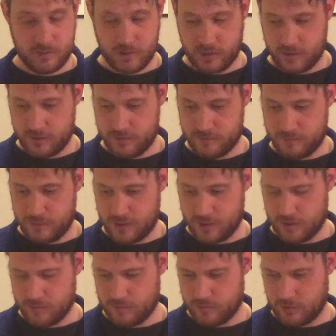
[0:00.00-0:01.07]
that I pick
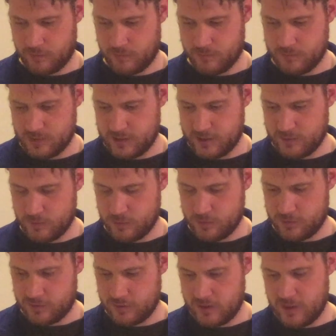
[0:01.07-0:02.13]
up from
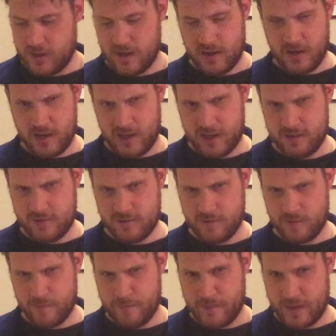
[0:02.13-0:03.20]
Linkwoods, hint of
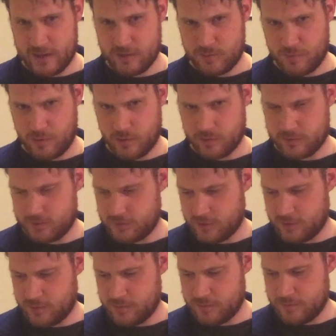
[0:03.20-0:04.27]
a matchbox
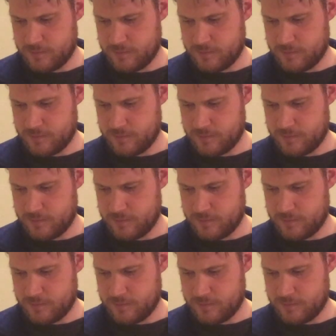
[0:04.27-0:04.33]
type